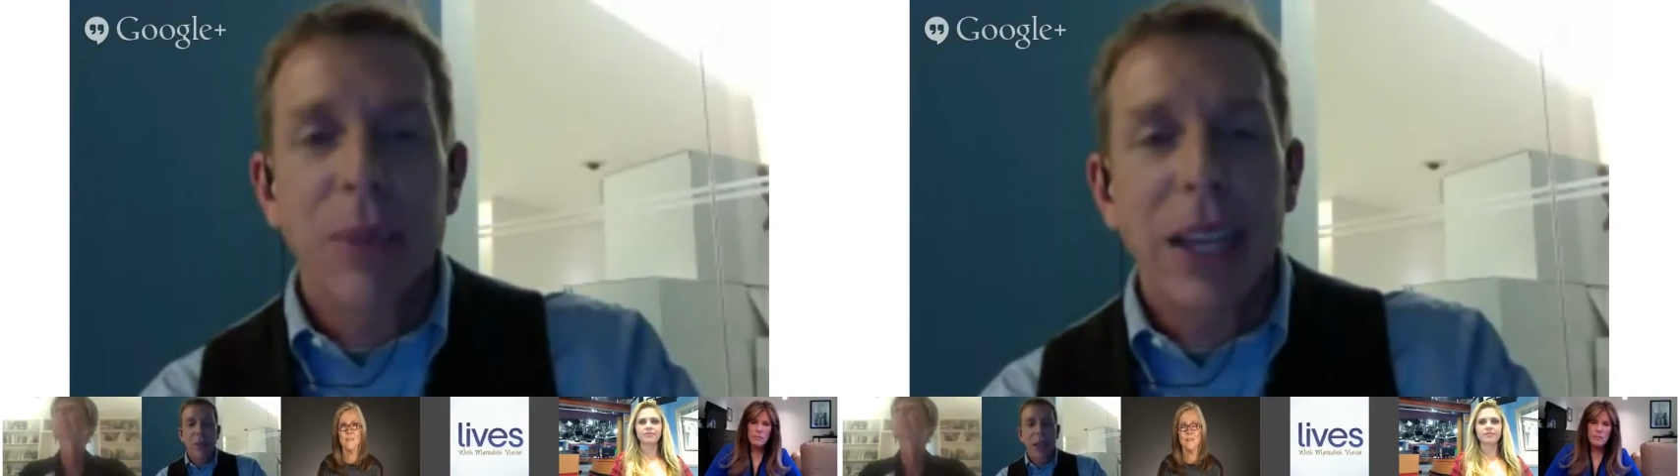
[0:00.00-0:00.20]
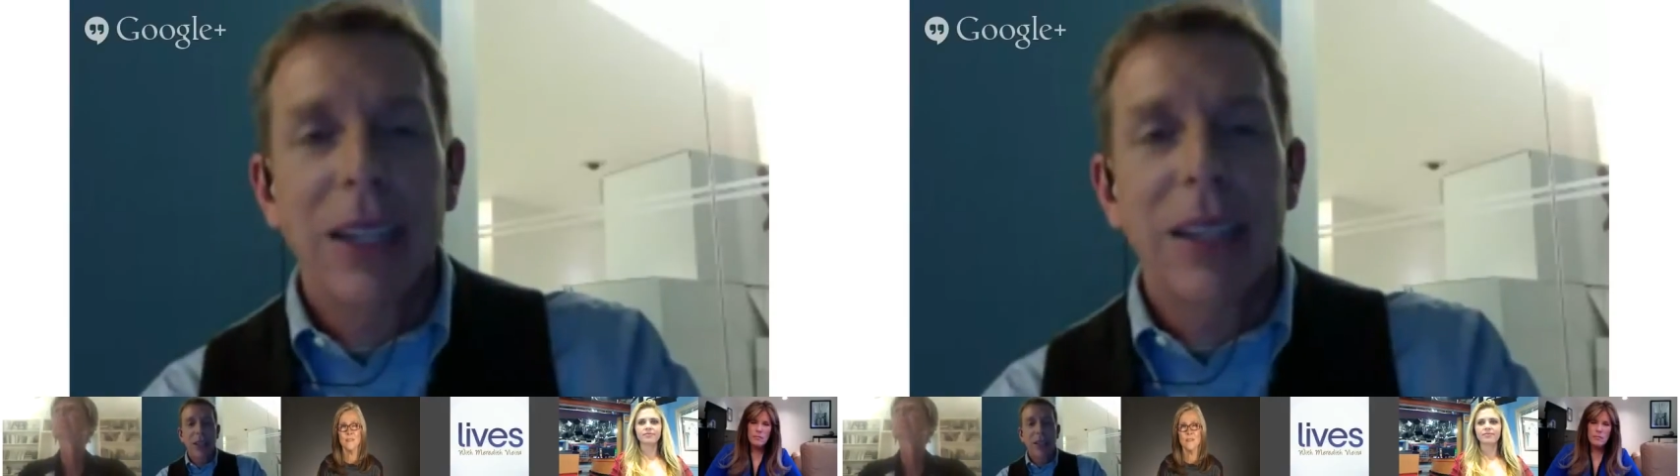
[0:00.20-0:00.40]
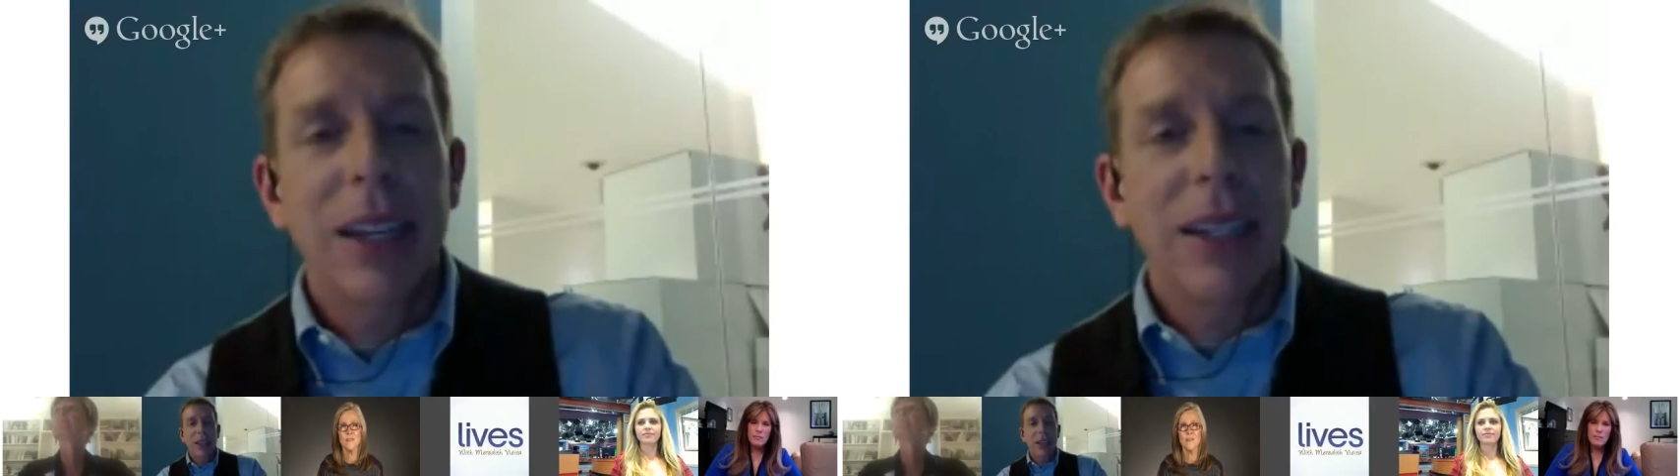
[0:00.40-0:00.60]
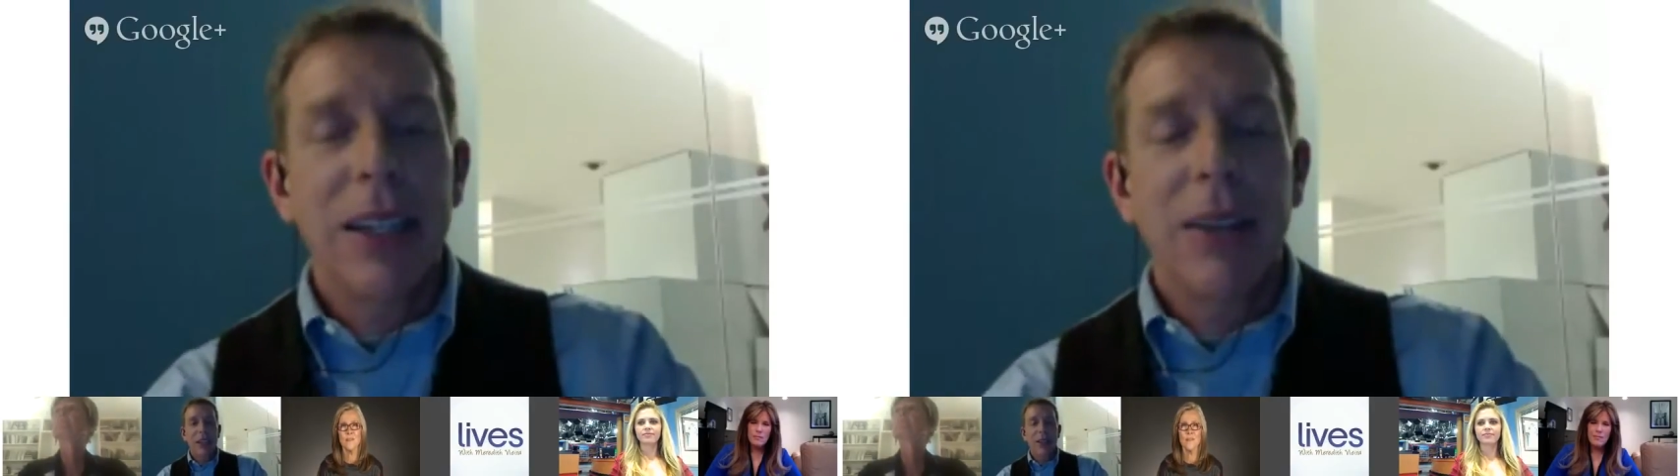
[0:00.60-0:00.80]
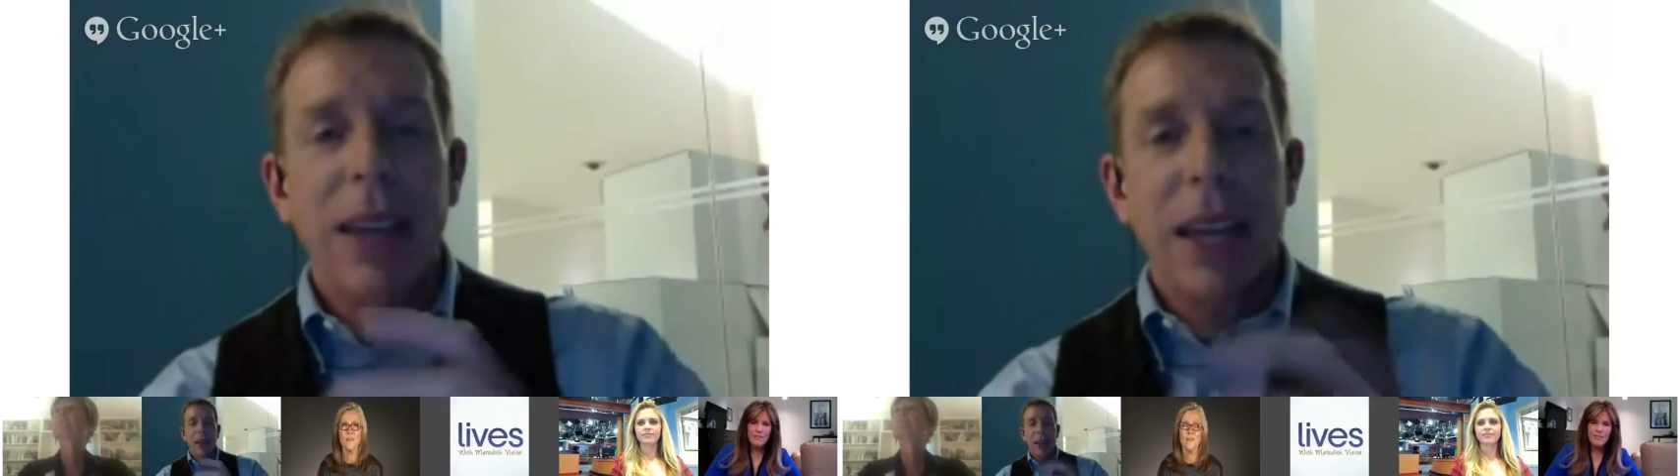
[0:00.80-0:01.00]
kind of
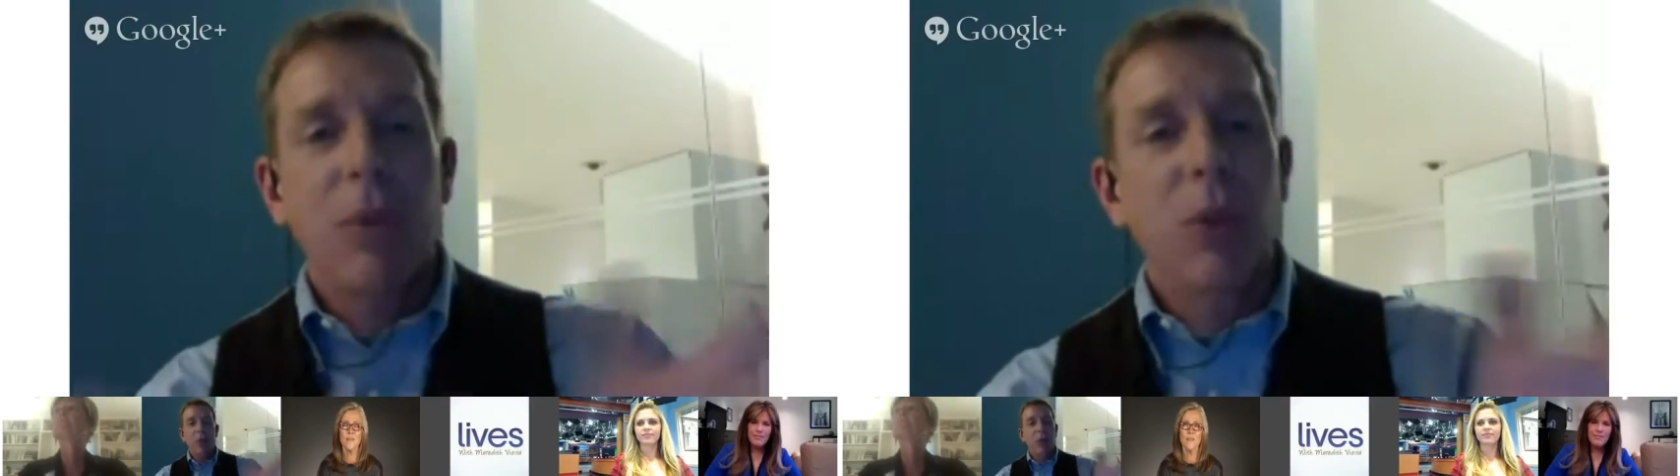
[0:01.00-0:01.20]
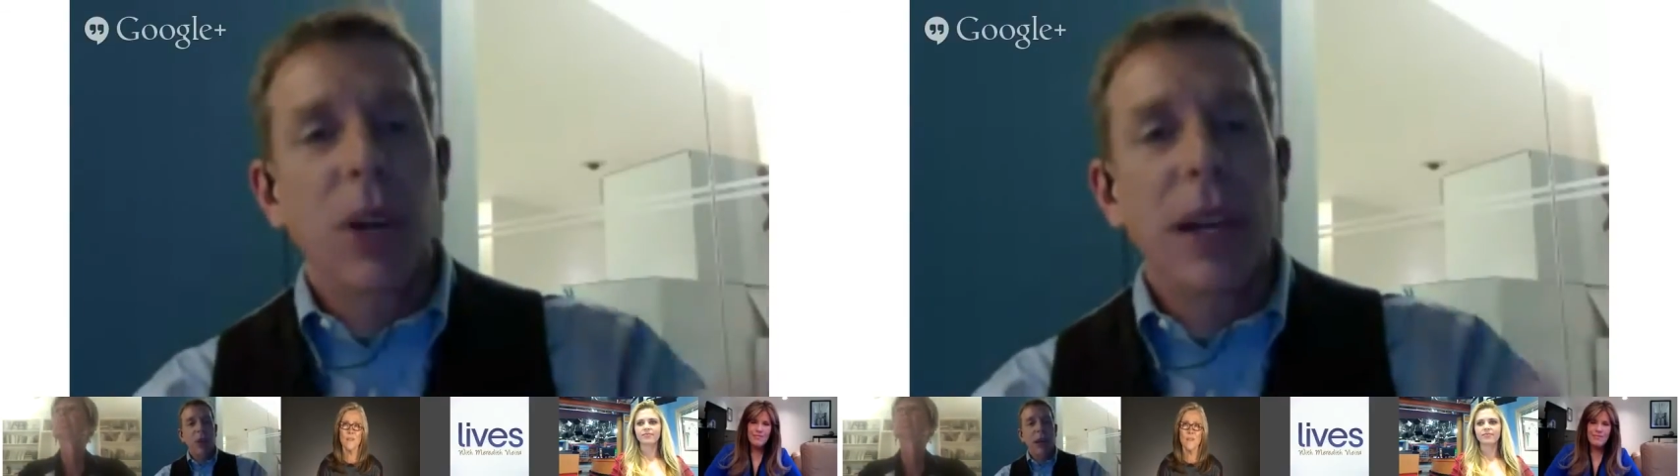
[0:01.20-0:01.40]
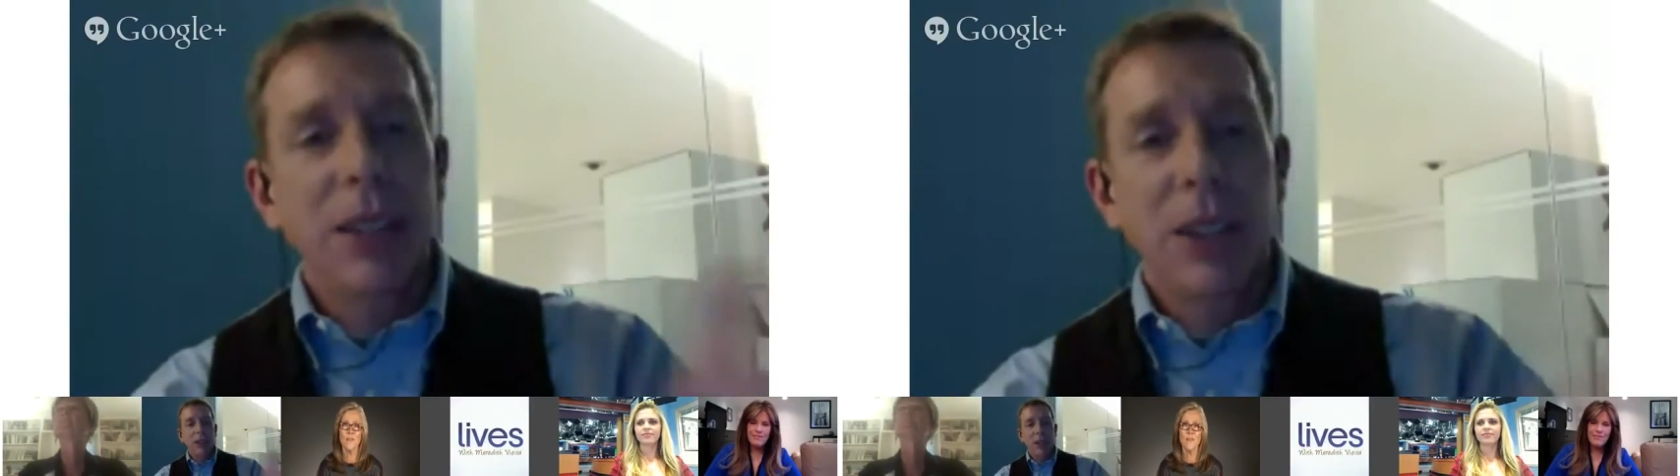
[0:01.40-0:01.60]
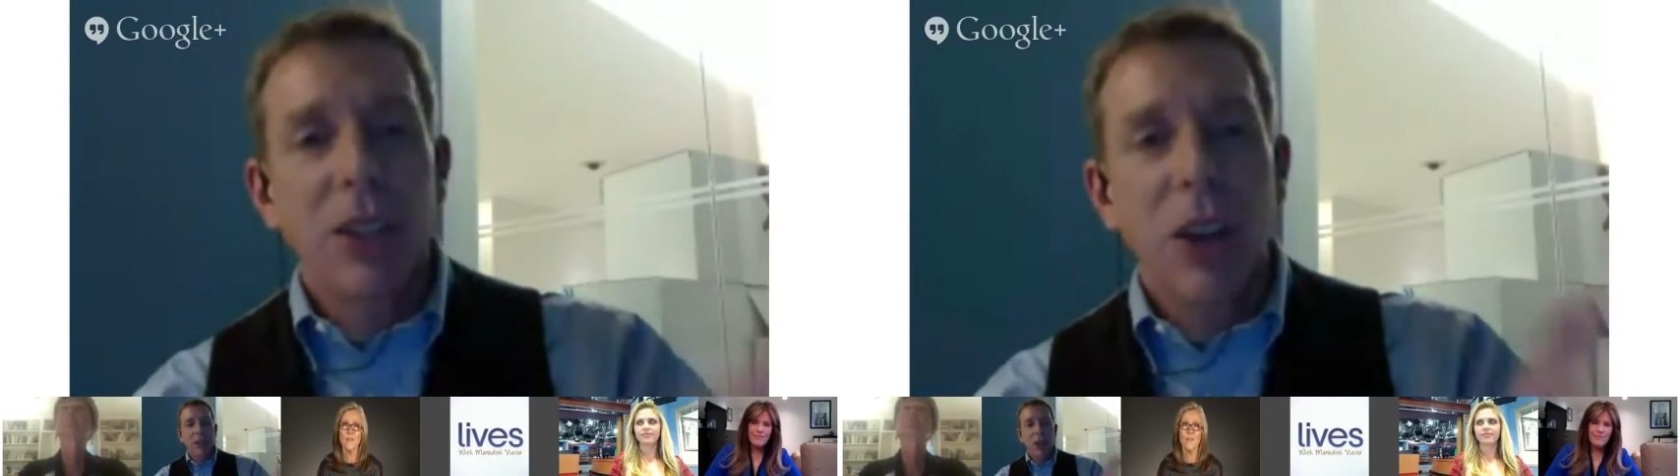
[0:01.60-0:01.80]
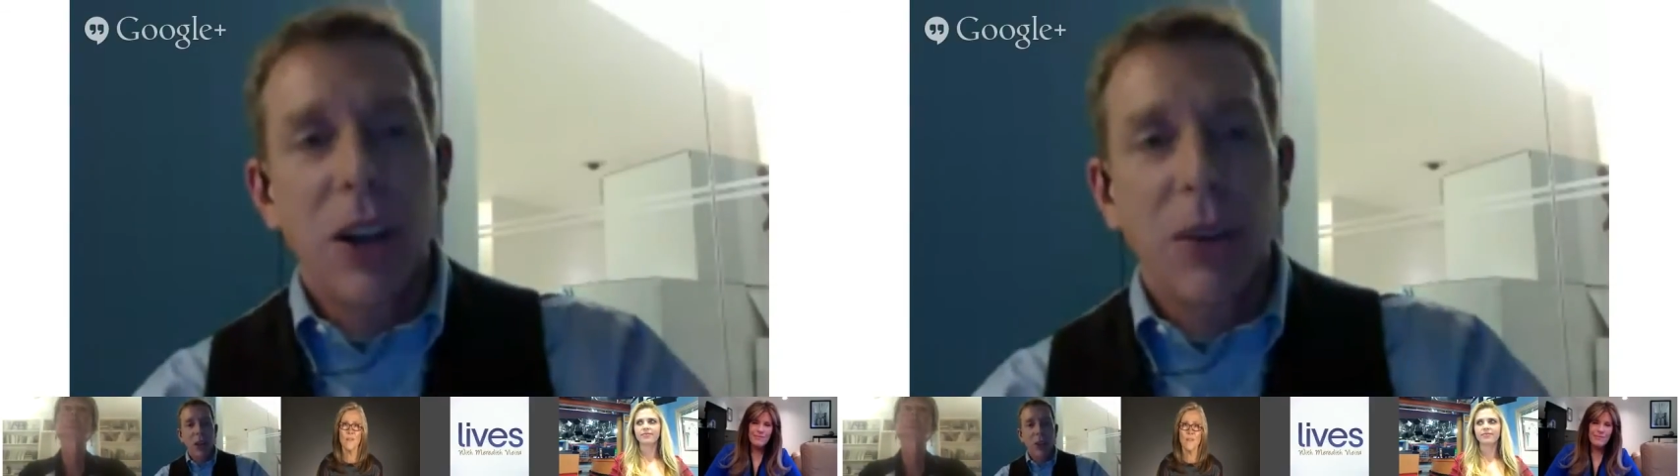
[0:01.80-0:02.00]
expanding the idea of animal
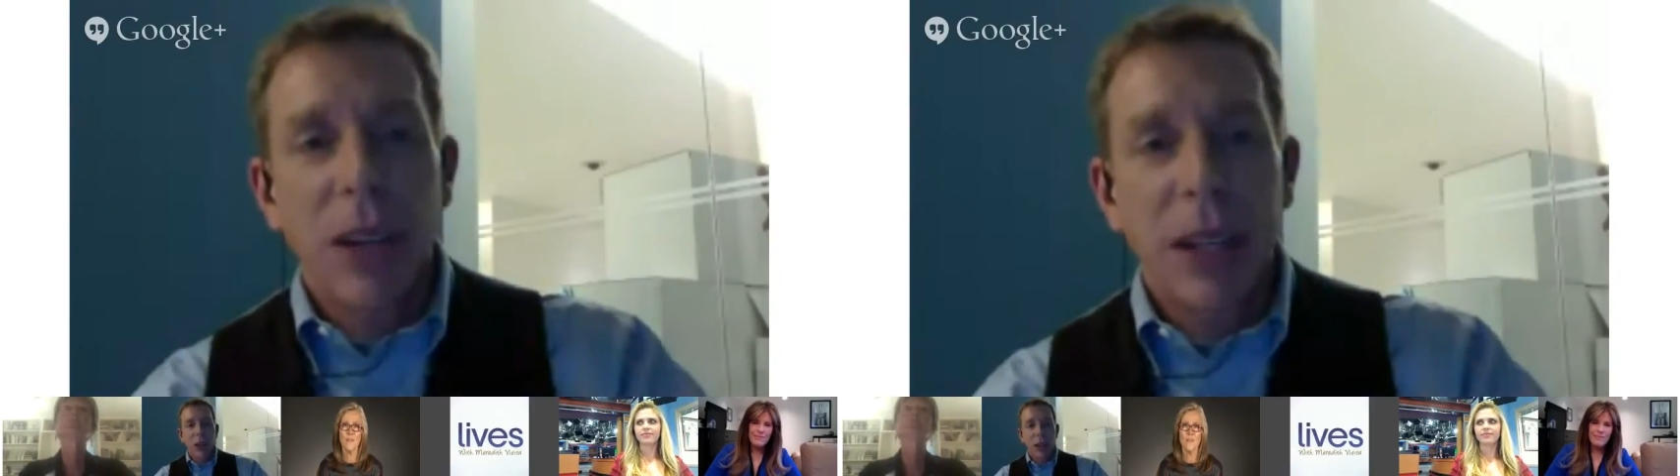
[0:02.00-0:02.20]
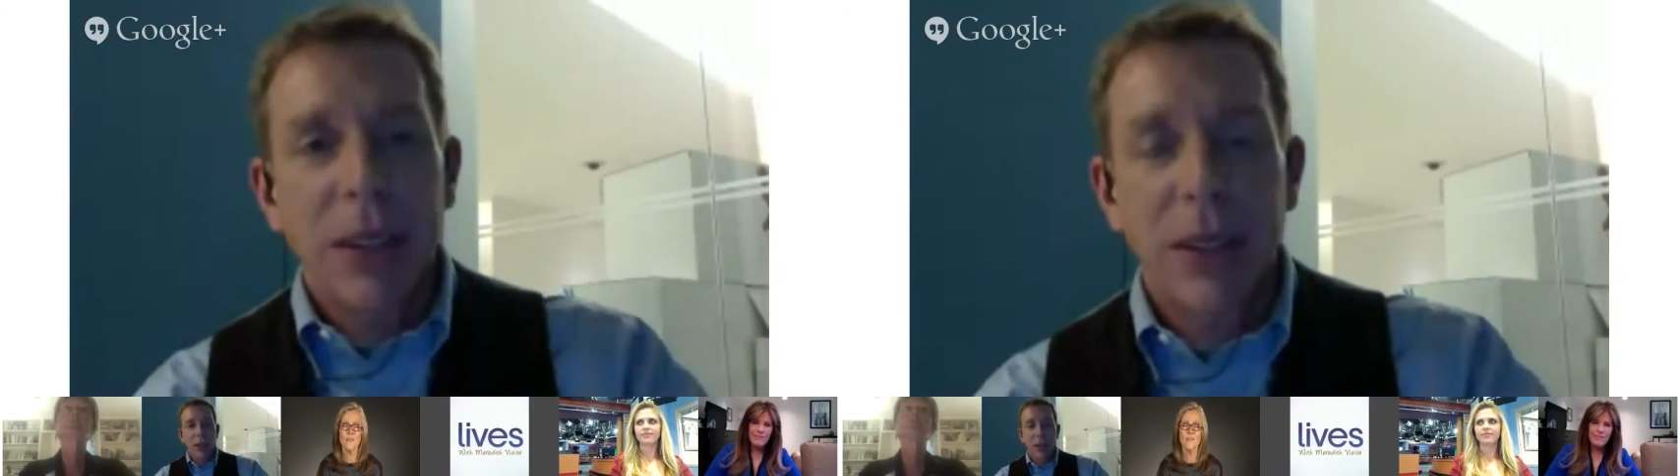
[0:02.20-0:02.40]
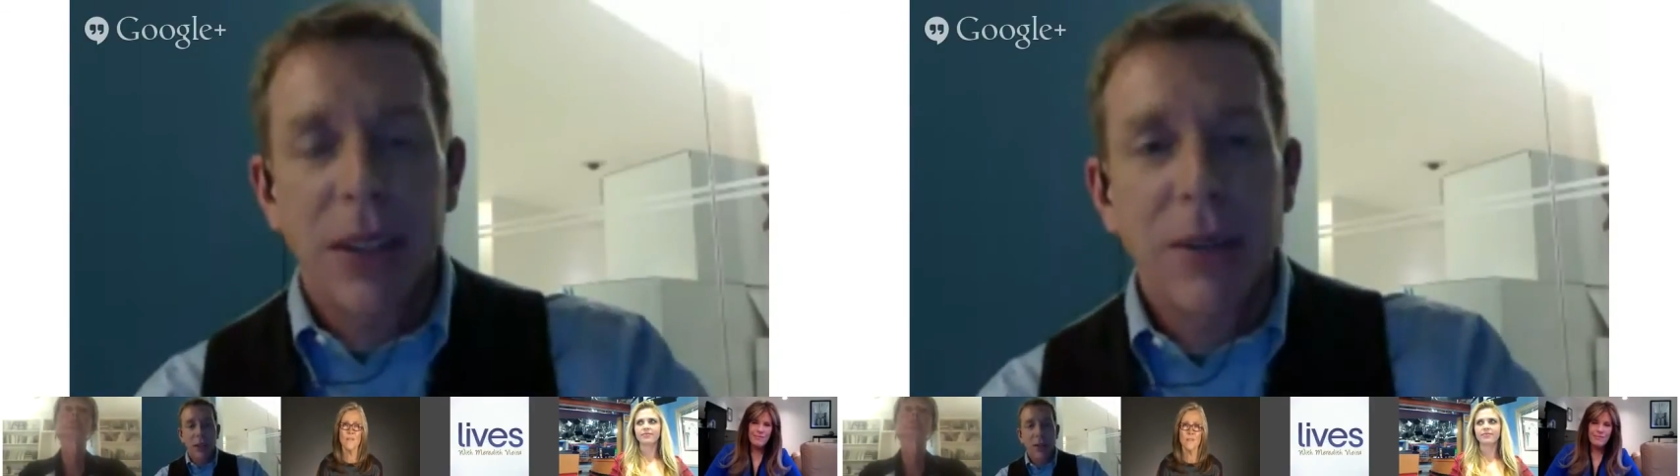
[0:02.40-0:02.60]
rights and dog